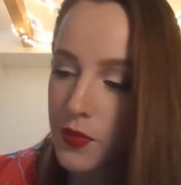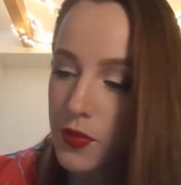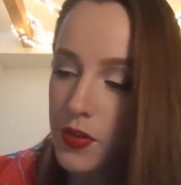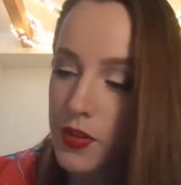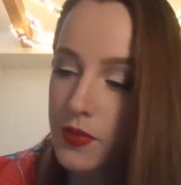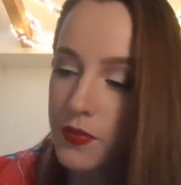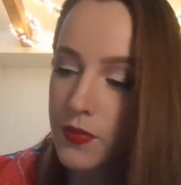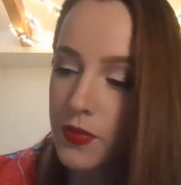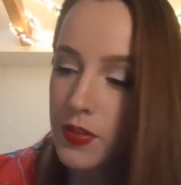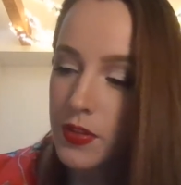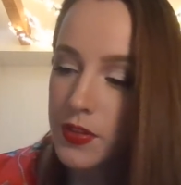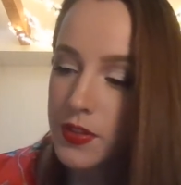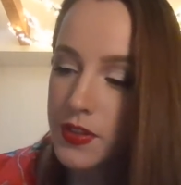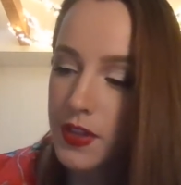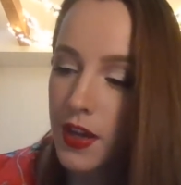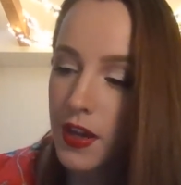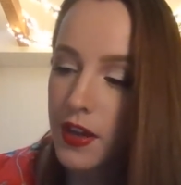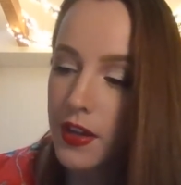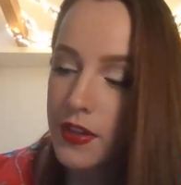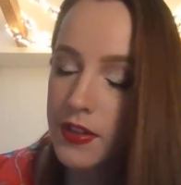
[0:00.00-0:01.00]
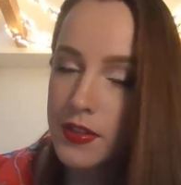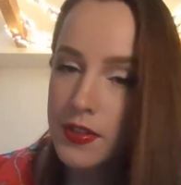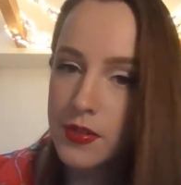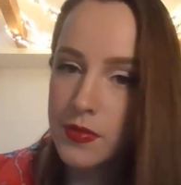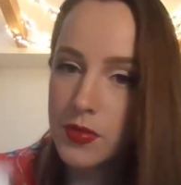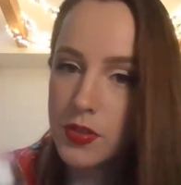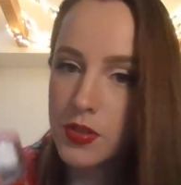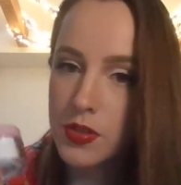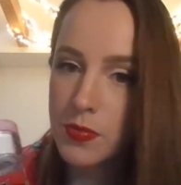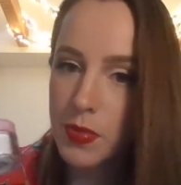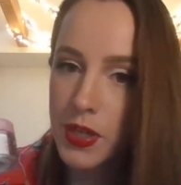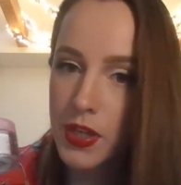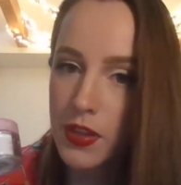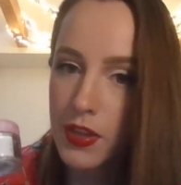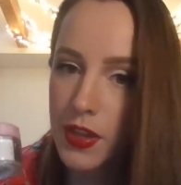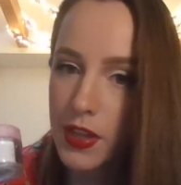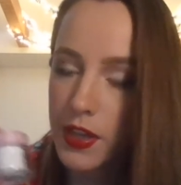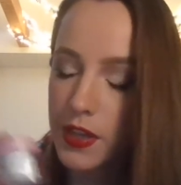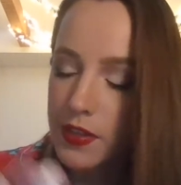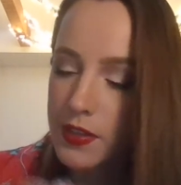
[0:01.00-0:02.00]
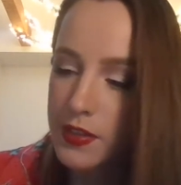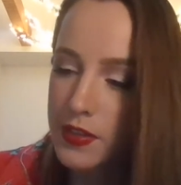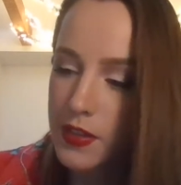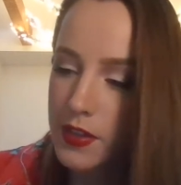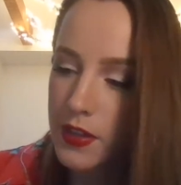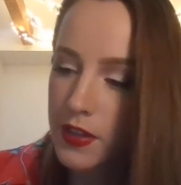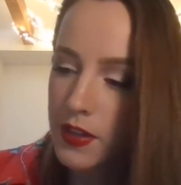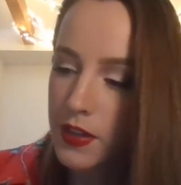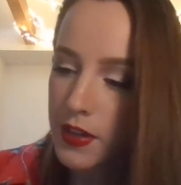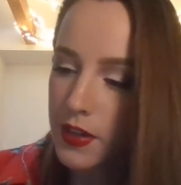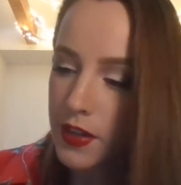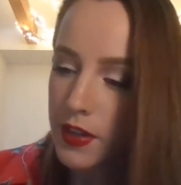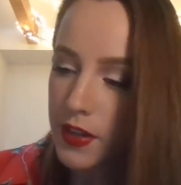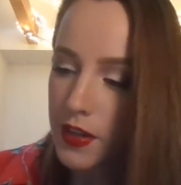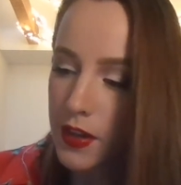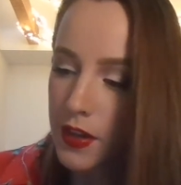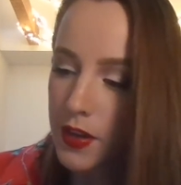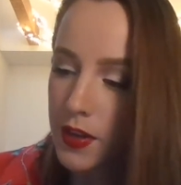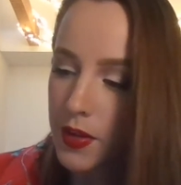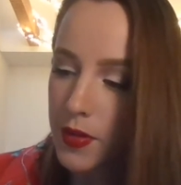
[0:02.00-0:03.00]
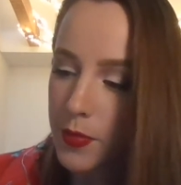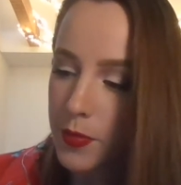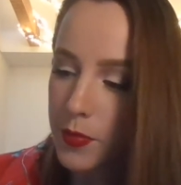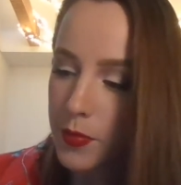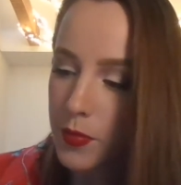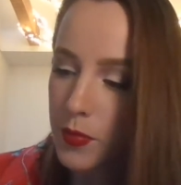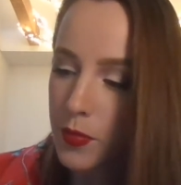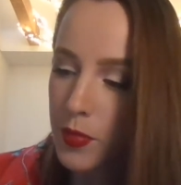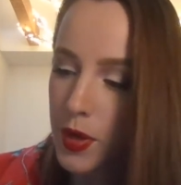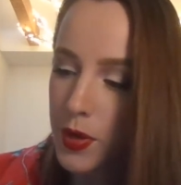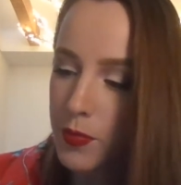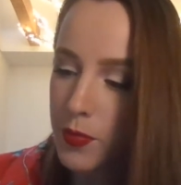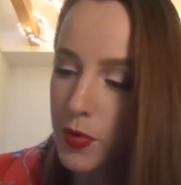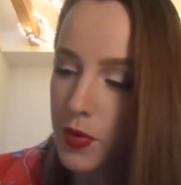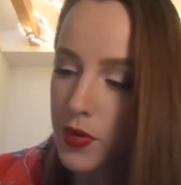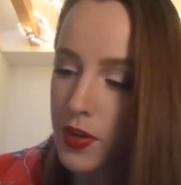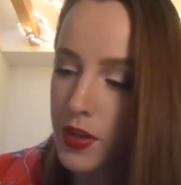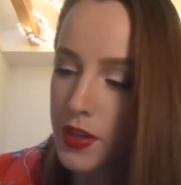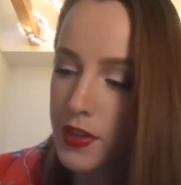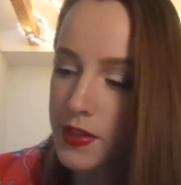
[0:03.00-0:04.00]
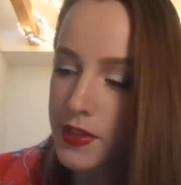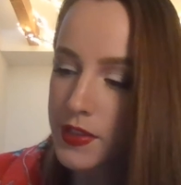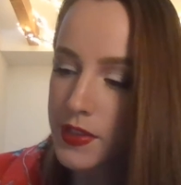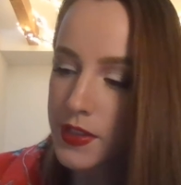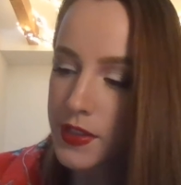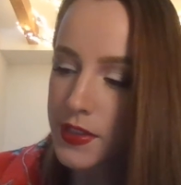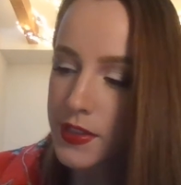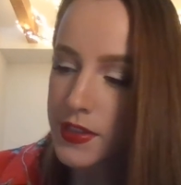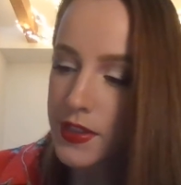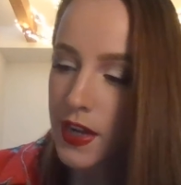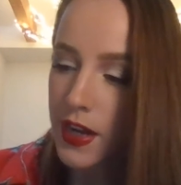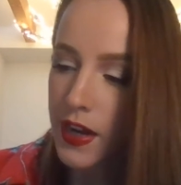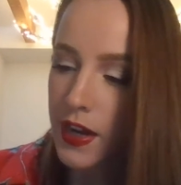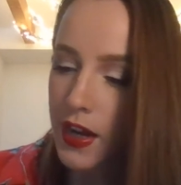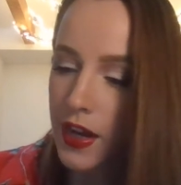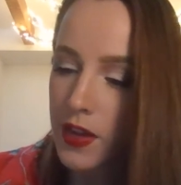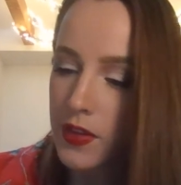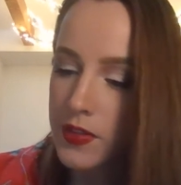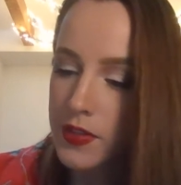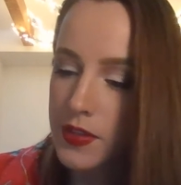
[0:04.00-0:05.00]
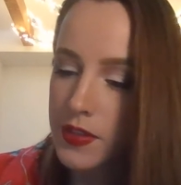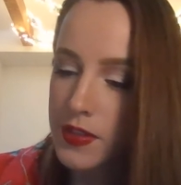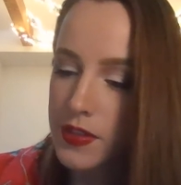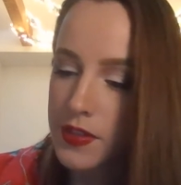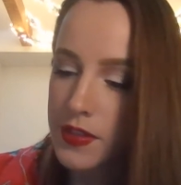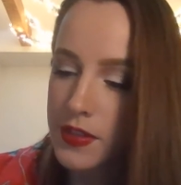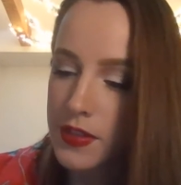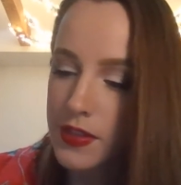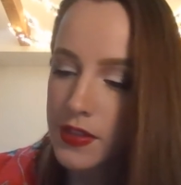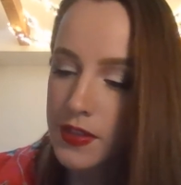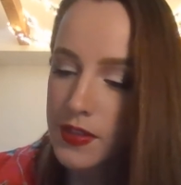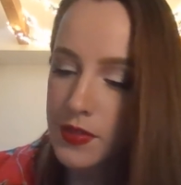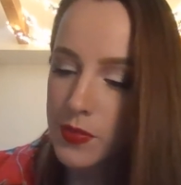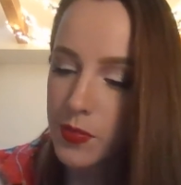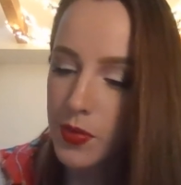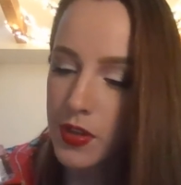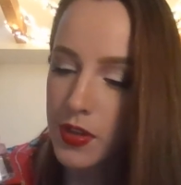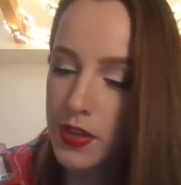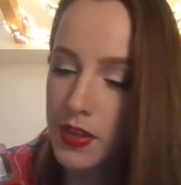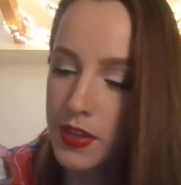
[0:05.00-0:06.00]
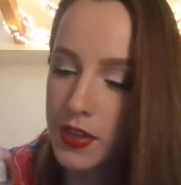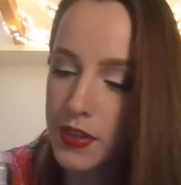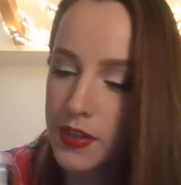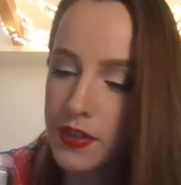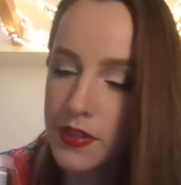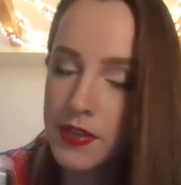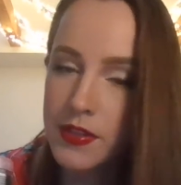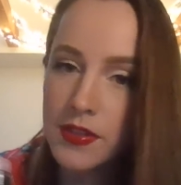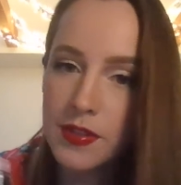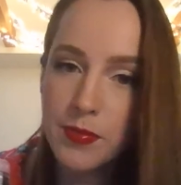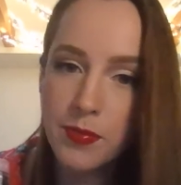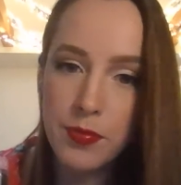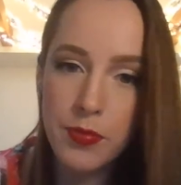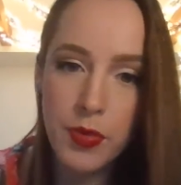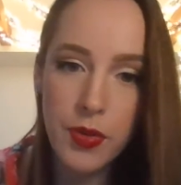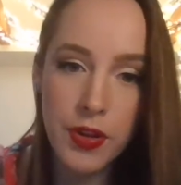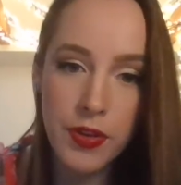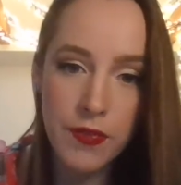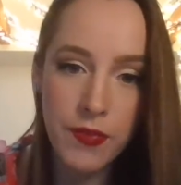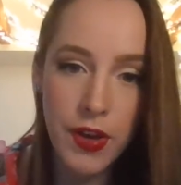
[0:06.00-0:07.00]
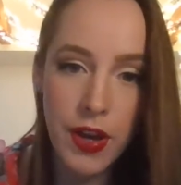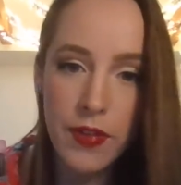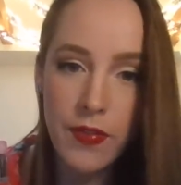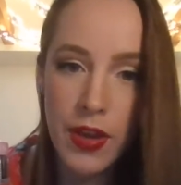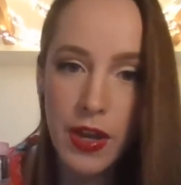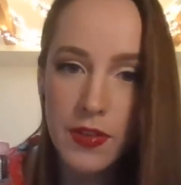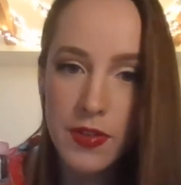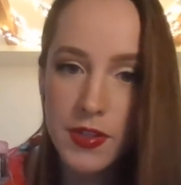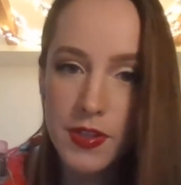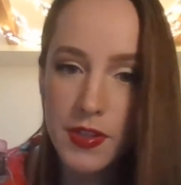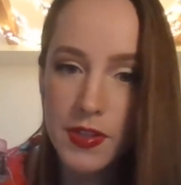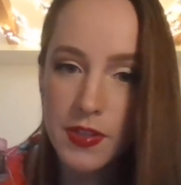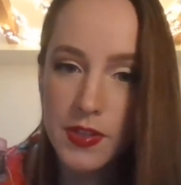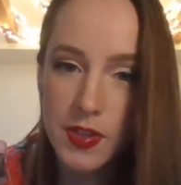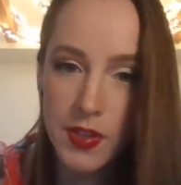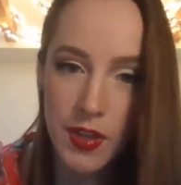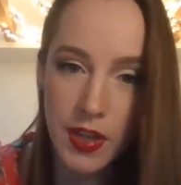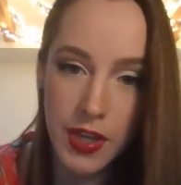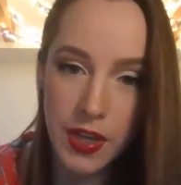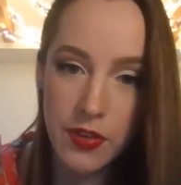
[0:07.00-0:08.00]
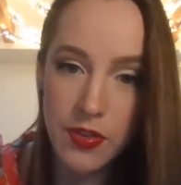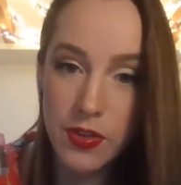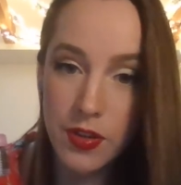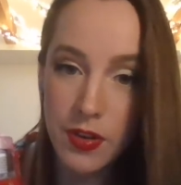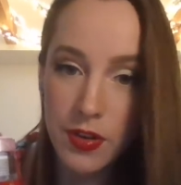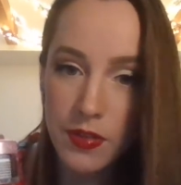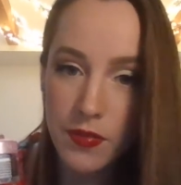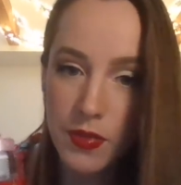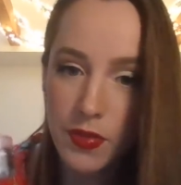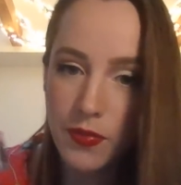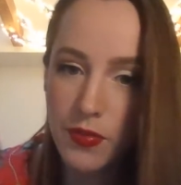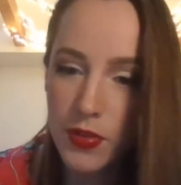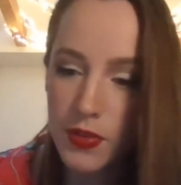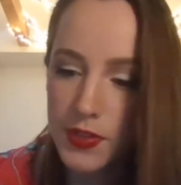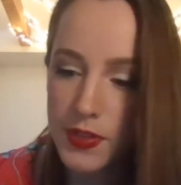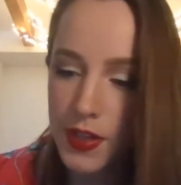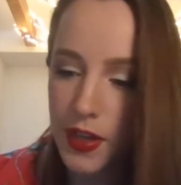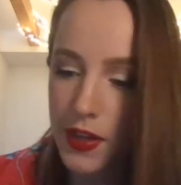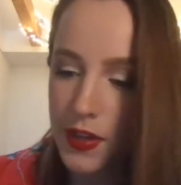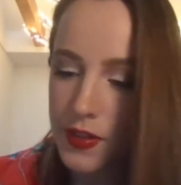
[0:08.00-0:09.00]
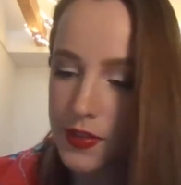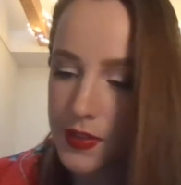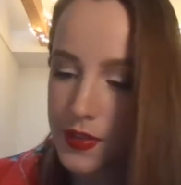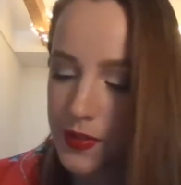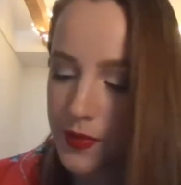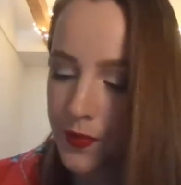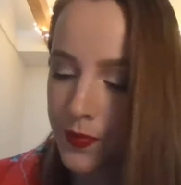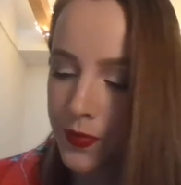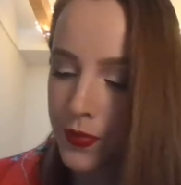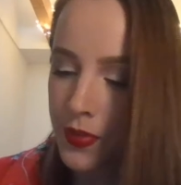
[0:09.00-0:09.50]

for the full size, which is bigger than this. 1.69 ounces. This one is 0.5 ounces, so a third of the full size.